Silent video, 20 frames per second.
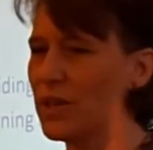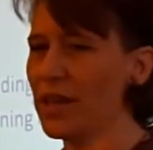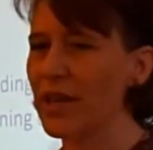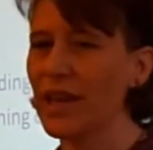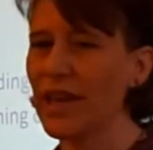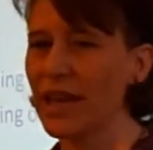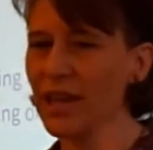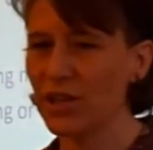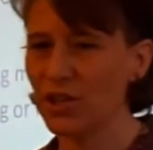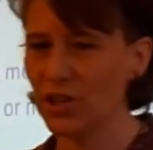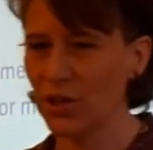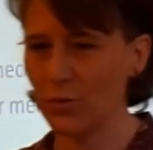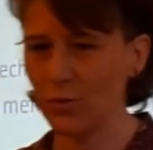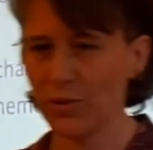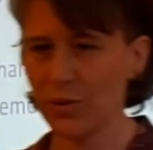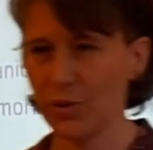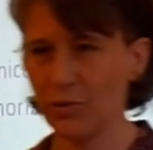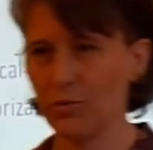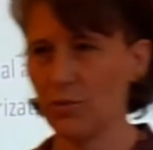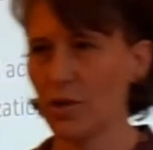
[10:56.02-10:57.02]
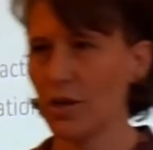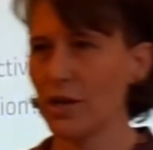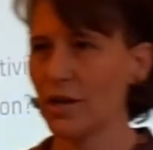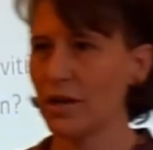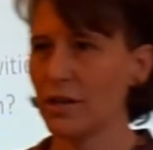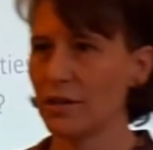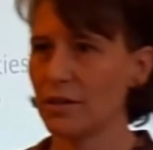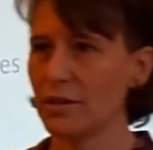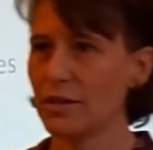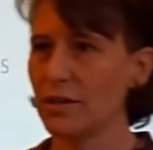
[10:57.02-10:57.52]
engaging with the word.
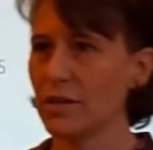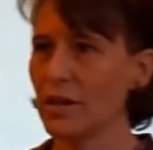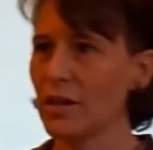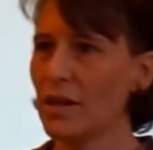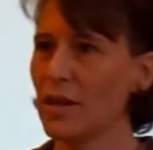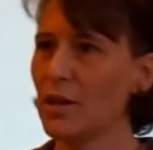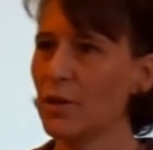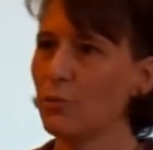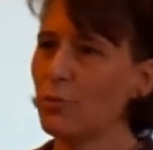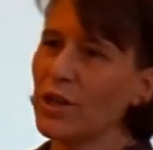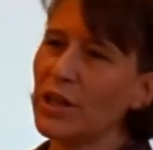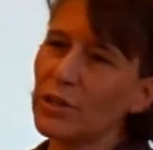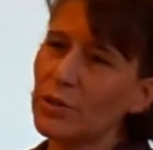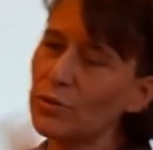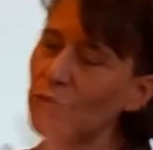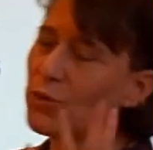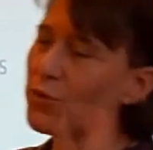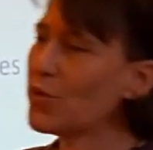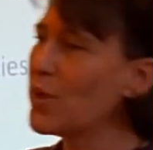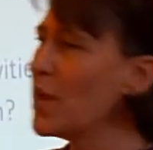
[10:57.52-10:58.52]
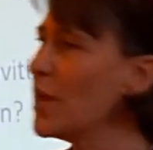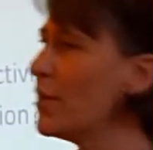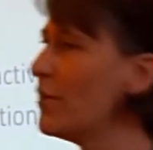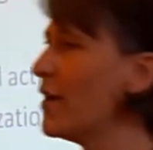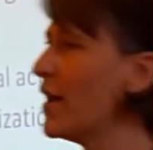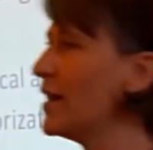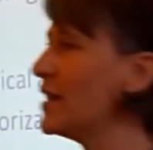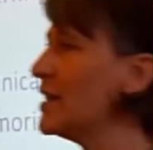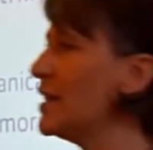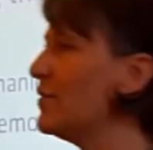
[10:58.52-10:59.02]
We can all think of
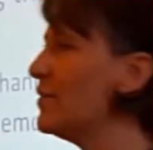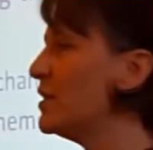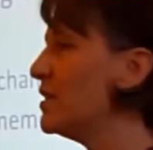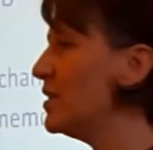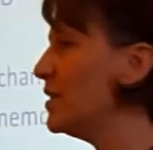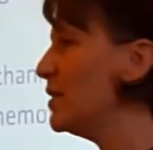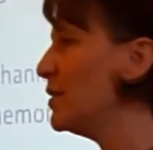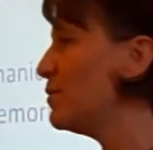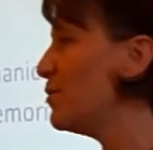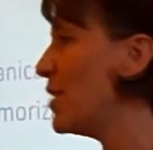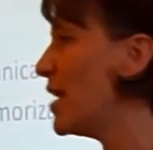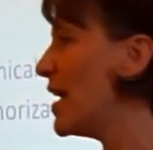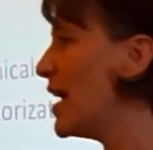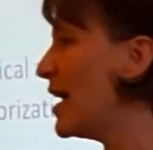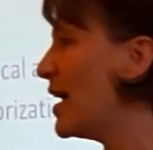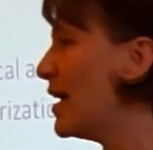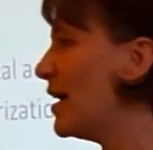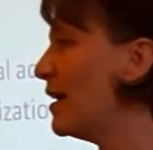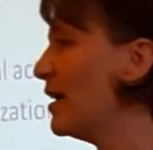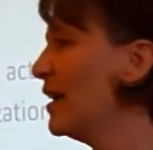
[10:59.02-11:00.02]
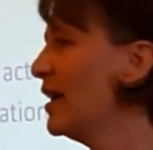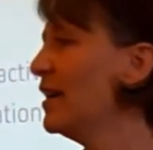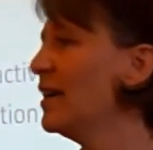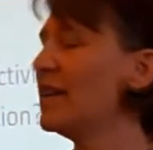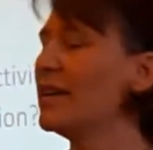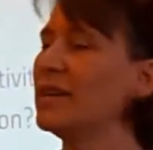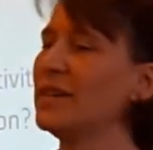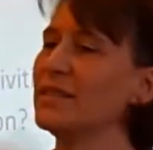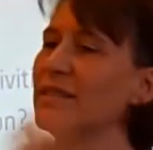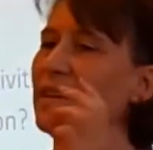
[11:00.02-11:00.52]
activities where
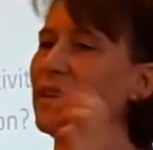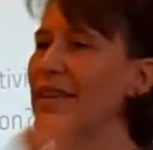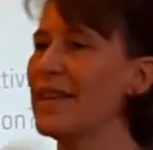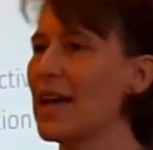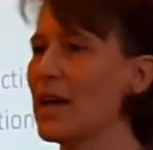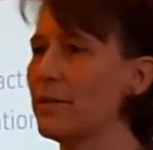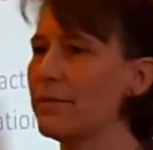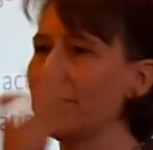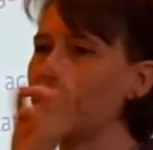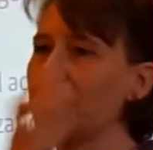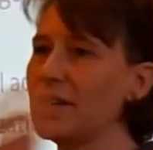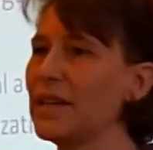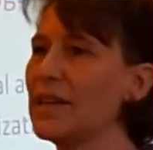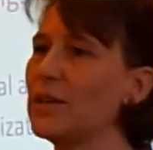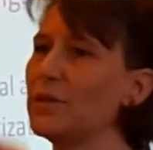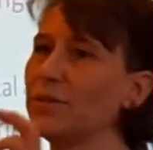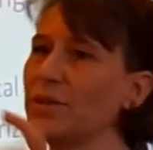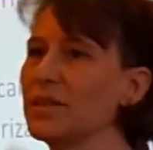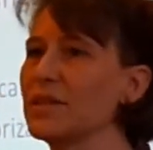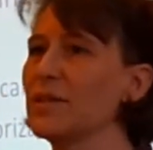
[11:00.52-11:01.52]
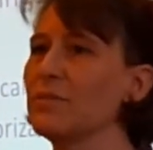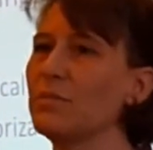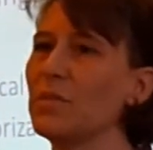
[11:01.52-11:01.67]
it's a gap fill or it's a